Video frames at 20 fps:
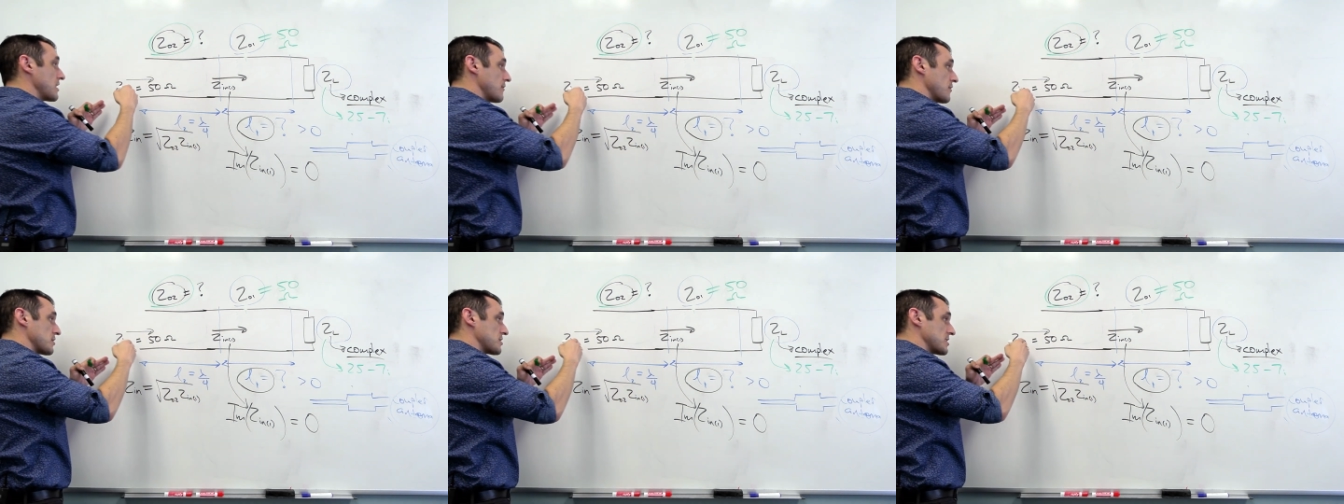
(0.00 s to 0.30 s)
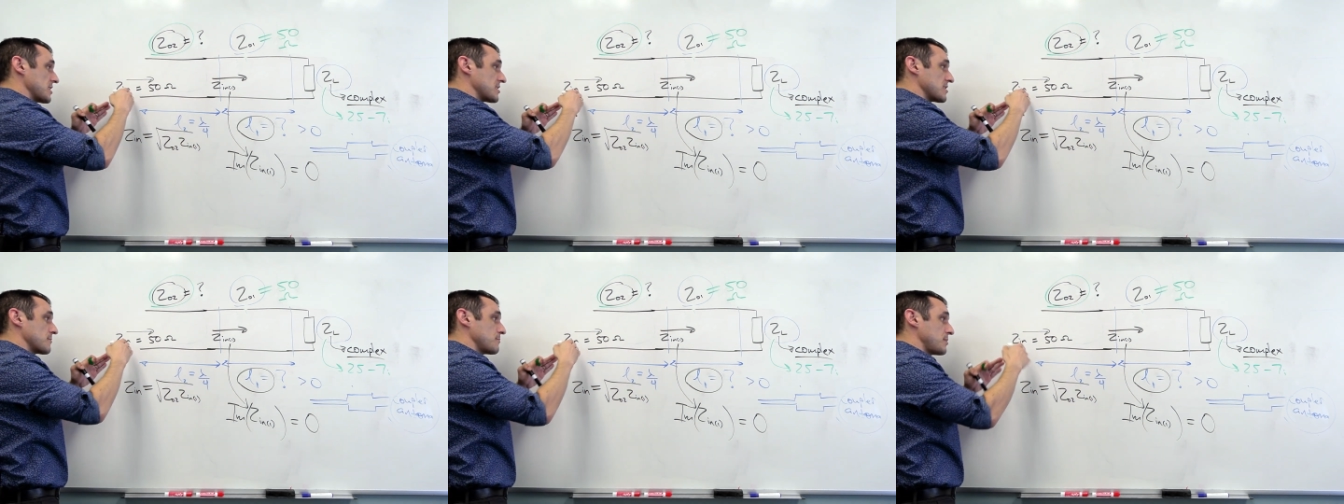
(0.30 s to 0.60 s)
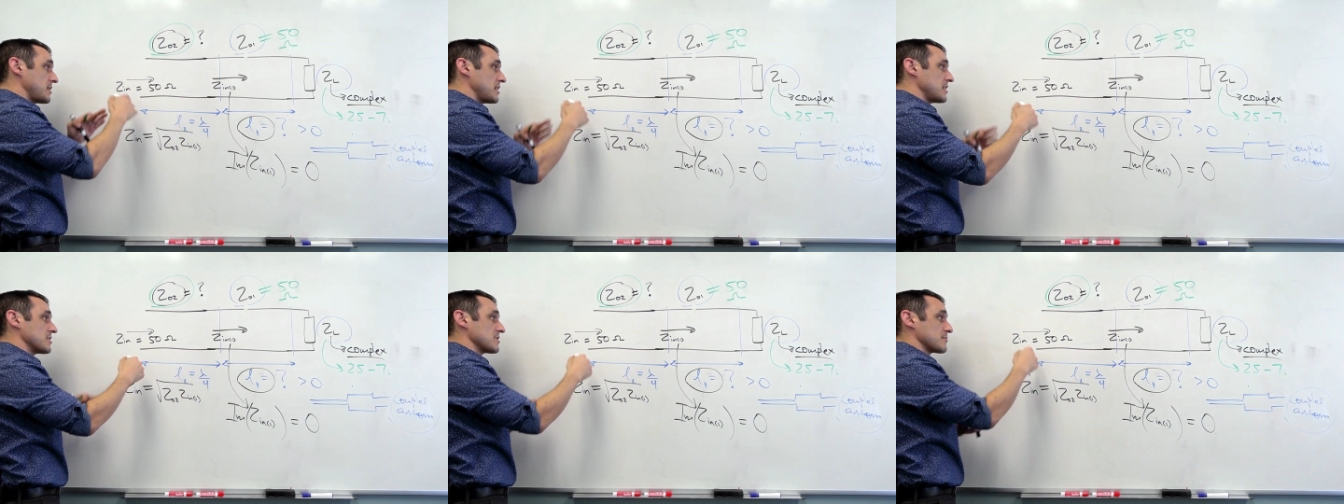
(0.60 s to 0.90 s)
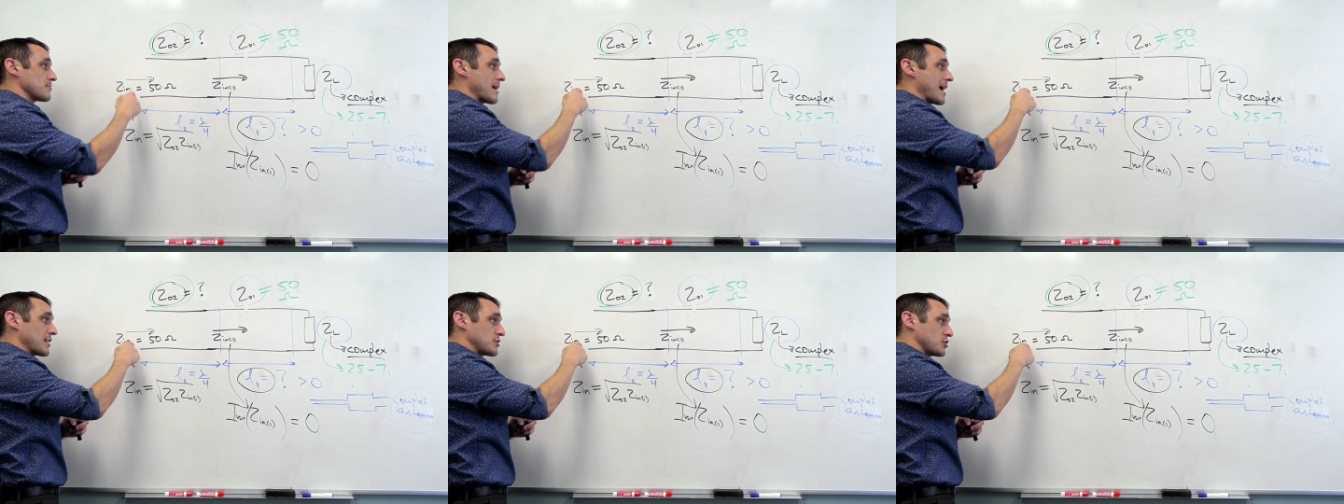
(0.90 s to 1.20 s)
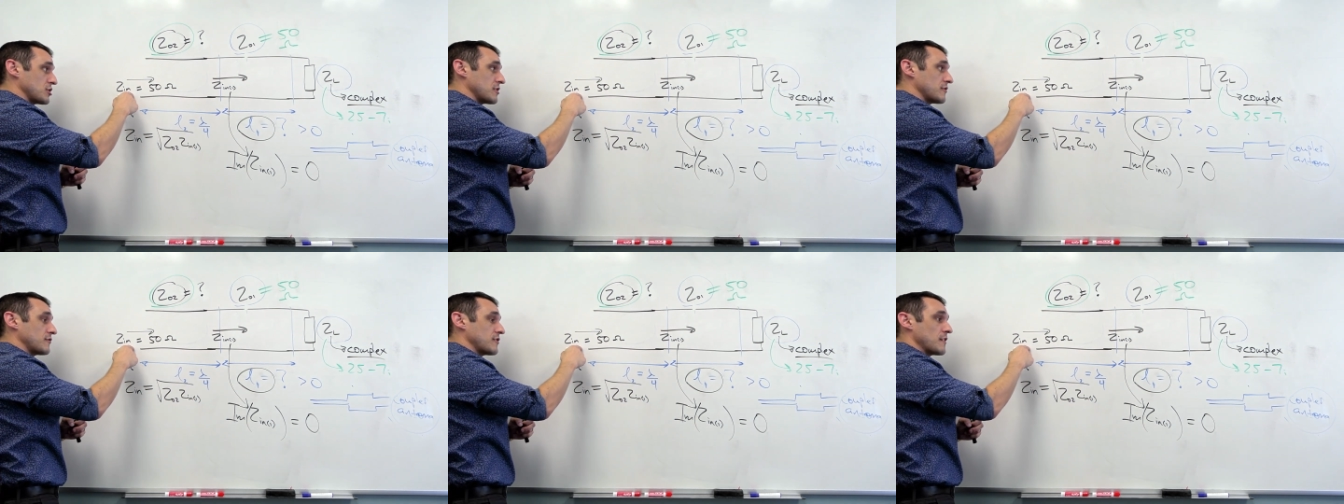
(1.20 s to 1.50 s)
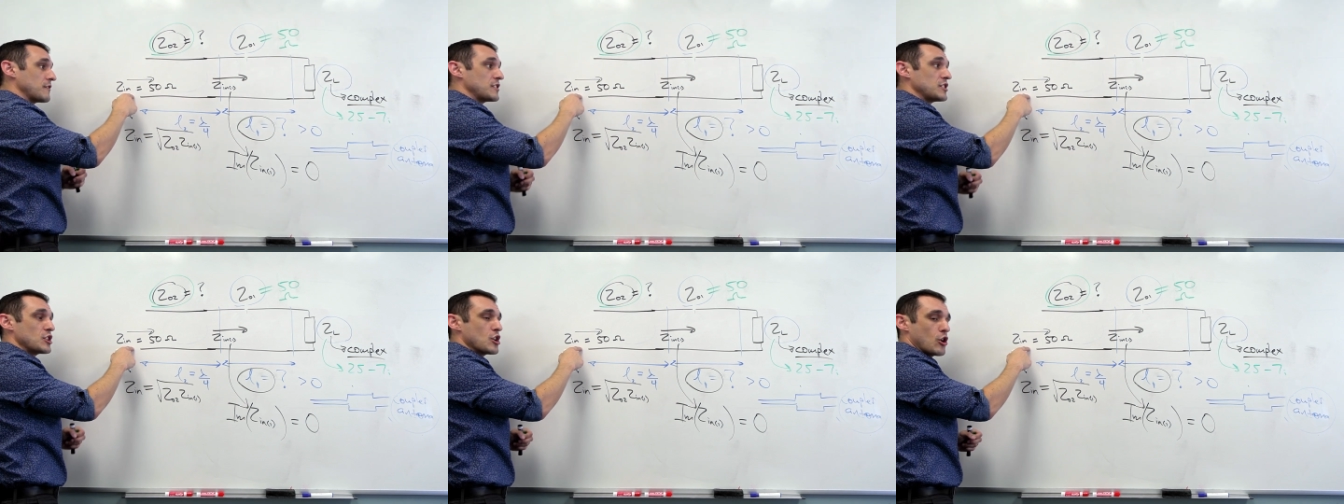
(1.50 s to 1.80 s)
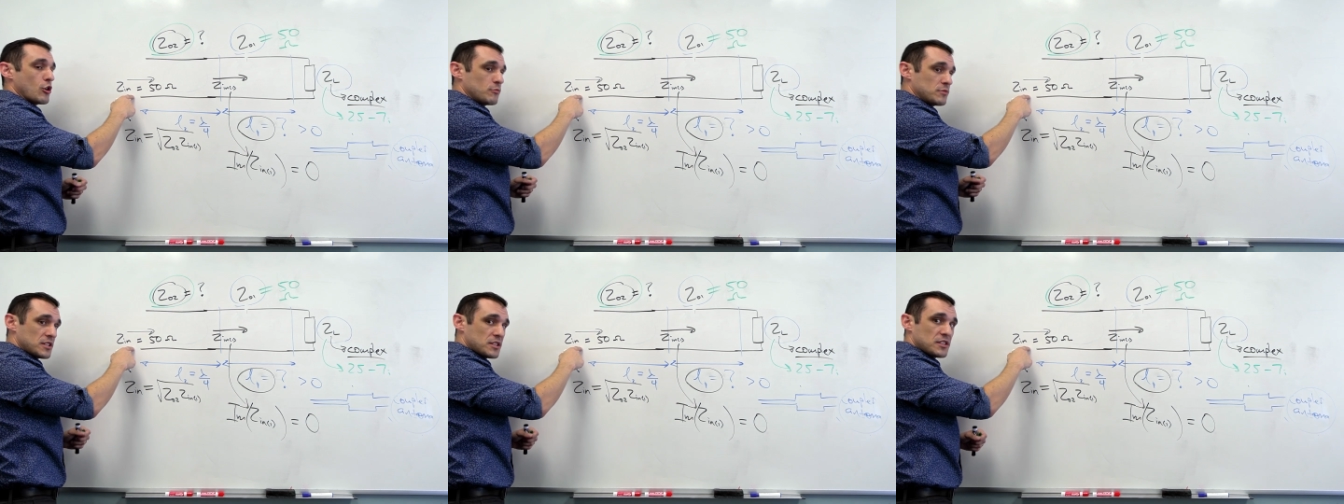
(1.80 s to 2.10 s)
give us this impedance matching to 50
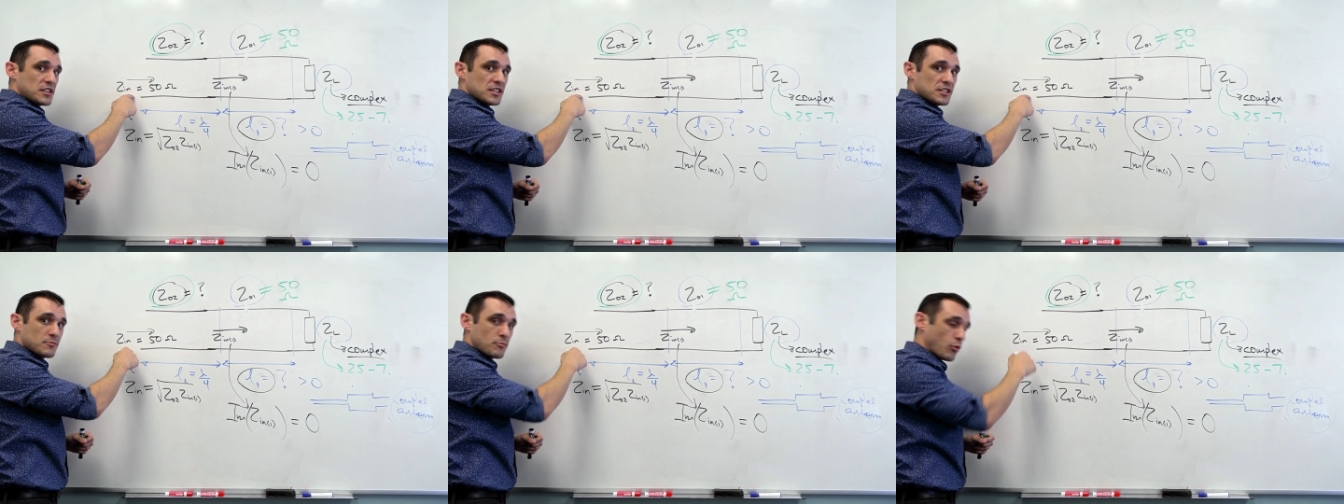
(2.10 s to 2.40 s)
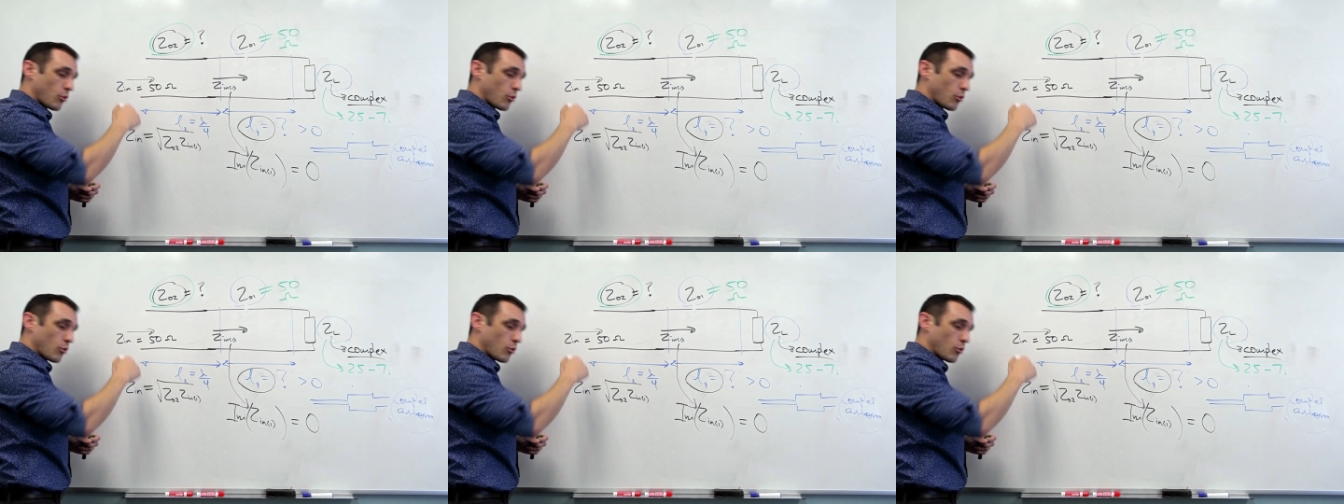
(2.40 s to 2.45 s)
ohms at this